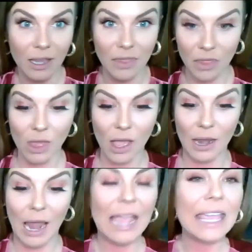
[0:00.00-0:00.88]
And
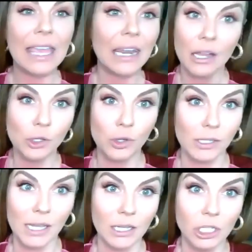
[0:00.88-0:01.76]
I cannot stress
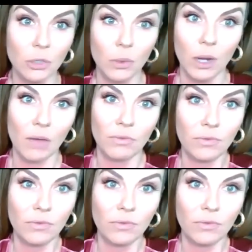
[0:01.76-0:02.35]
that to you enough.